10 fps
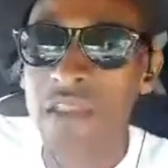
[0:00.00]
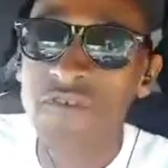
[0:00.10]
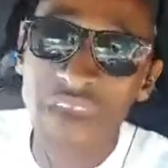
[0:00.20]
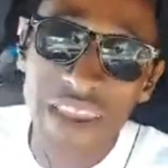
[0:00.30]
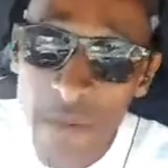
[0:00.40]

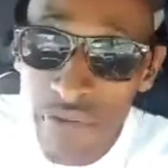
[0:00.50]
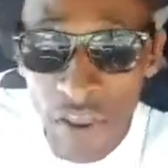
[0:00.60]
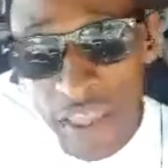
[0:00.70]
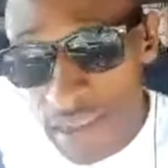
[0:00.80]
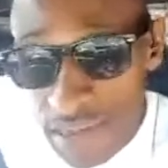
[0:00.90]
If I had the
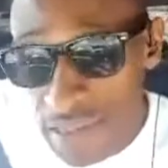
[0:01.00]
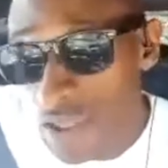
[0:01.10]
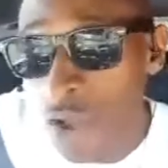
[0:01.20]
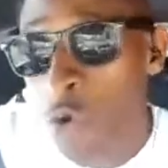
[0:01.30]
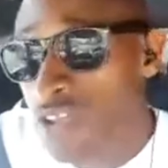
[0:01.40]
brains,
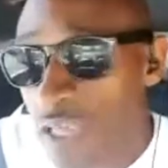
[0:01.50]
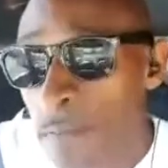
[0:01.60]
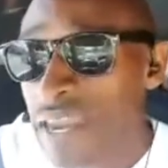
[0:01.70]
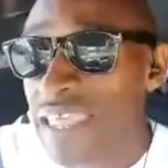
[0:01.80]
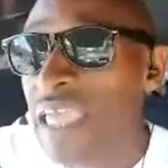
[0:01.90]
or
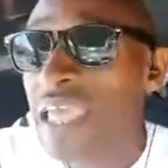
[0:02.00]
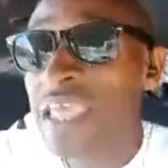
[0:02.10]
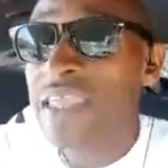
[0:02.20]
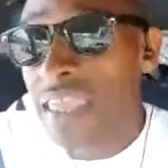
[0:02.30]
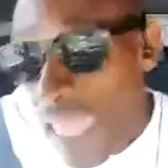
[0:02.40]
somebody
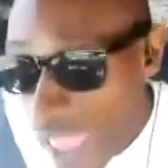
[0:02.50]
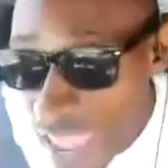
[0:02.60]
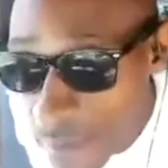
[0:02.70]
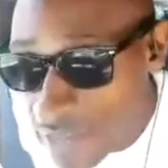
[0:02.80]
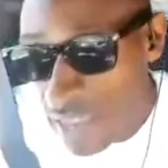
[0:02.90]

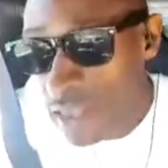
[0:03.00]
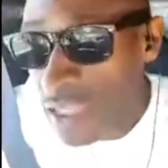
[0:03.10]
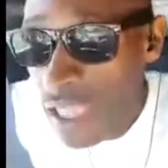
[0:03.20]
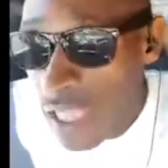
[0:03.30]
came and said,